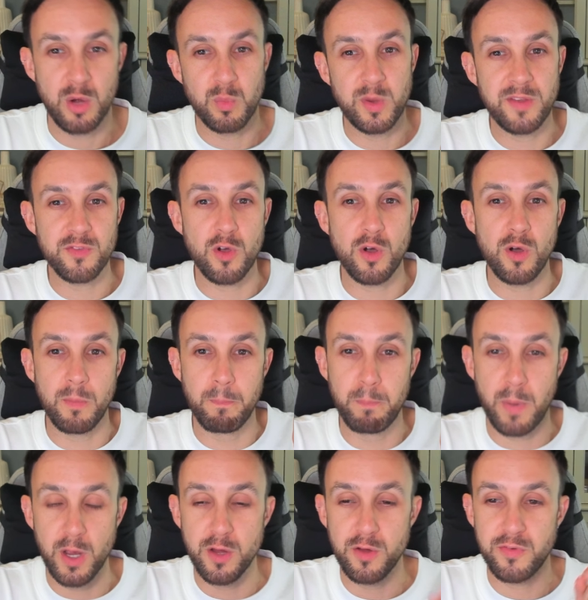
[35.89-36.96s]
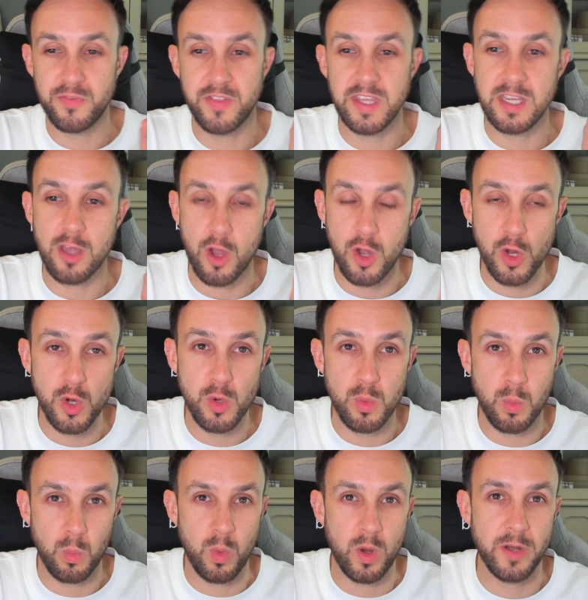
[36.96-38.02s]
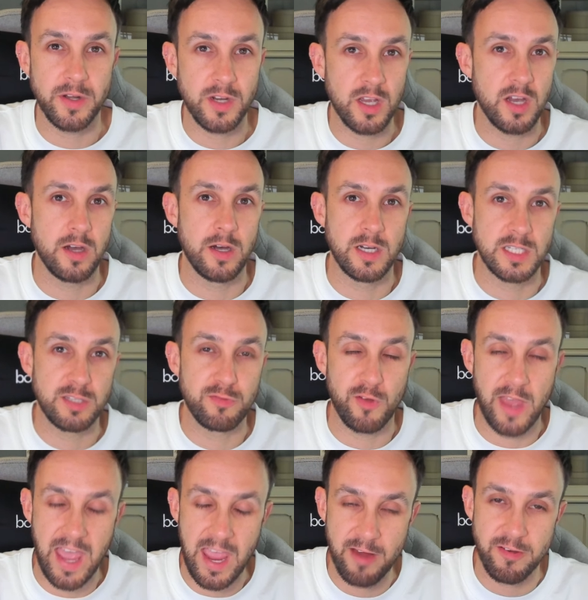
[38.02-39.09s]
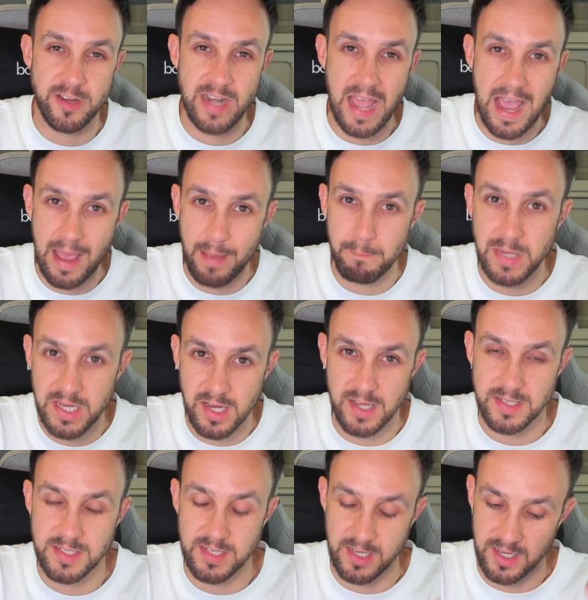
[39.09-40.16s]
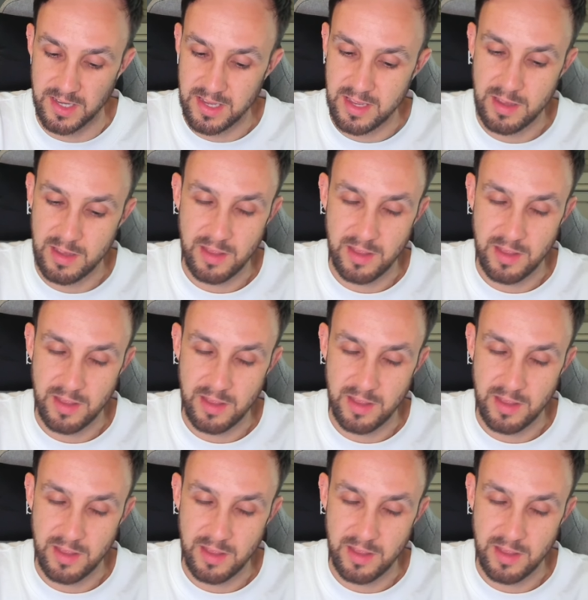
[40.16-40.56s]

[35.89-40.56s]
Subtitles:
We've got both the 01 cards for Eren and Mikasa.